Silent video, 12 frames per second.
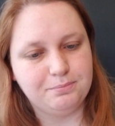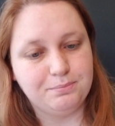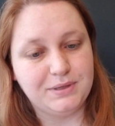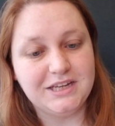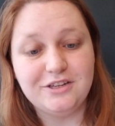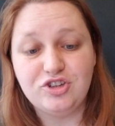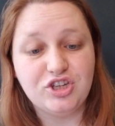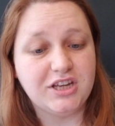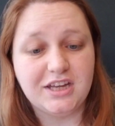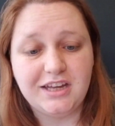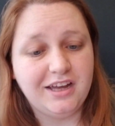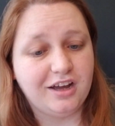
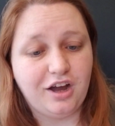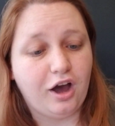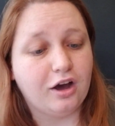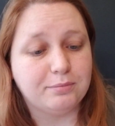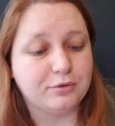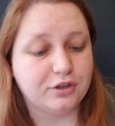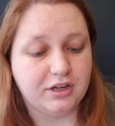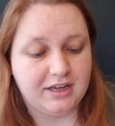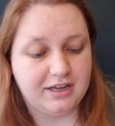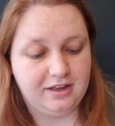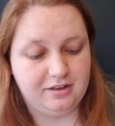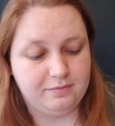peachy,
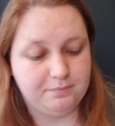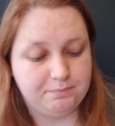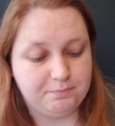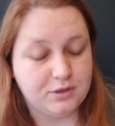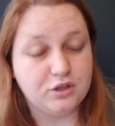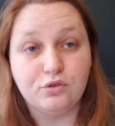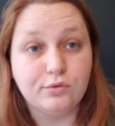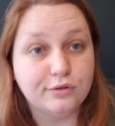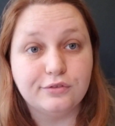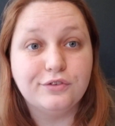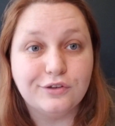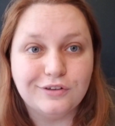coppery,
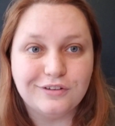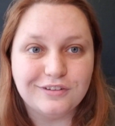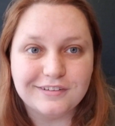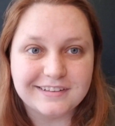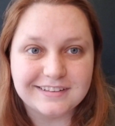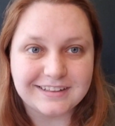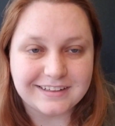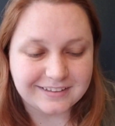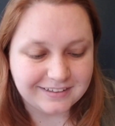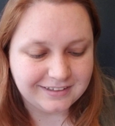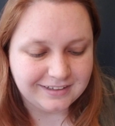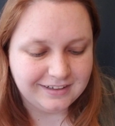beautiful glitter.